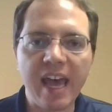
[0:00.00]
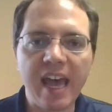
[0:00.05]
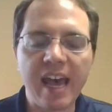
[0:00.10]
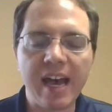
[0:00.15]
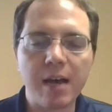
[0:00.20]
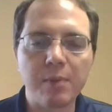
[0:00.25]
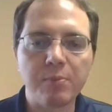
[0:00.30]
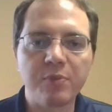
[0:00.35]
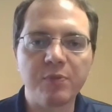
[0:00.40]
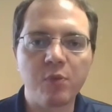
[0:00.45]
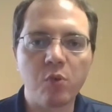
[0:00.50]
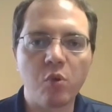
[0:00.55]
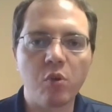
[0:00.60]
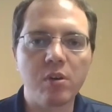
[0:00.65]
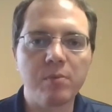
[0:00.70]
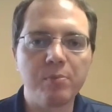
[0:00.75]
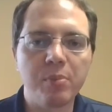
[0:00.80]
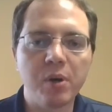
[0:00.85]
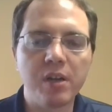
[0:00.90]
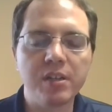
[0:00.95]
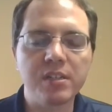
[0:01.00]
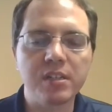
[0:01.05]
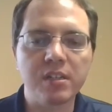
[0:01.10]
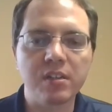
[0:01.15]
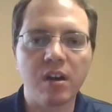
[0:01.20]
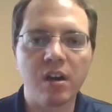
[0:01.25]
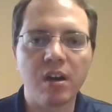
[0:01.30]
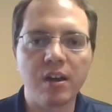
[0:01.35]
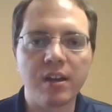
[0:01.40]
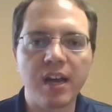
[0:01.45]
app for
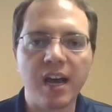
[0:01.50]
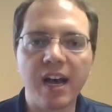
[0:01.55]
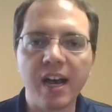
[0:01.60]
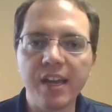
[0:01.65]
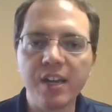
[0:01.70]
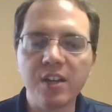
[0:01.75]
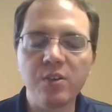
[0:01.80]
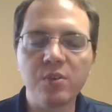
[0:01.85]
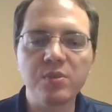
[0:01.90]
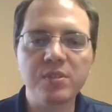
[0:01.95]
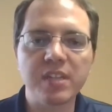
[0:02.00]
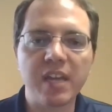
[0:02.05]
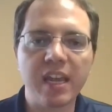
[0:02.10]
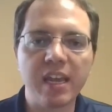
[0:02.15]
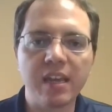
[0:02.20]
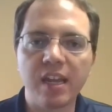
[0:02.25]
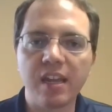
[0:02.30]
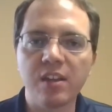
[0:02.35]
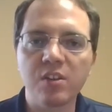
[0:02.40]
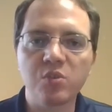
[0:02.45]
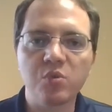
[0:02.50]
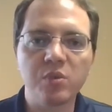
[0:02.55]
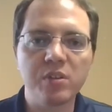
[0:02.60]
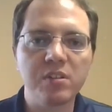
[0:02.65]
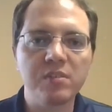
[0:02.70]
Abundant on iOS and Android